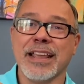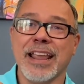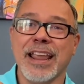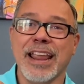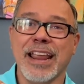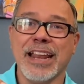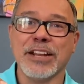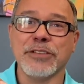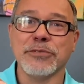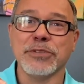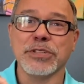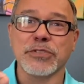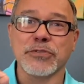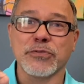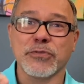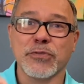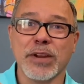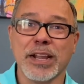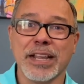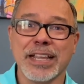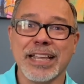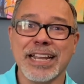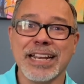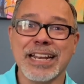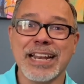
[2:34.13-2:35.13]
and it was
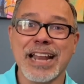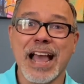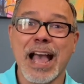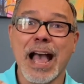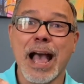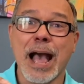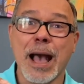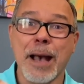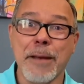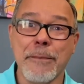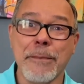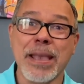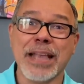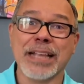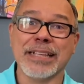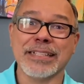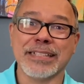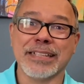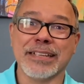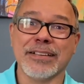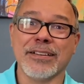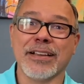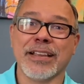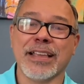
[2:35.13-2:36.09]
freaking amazing.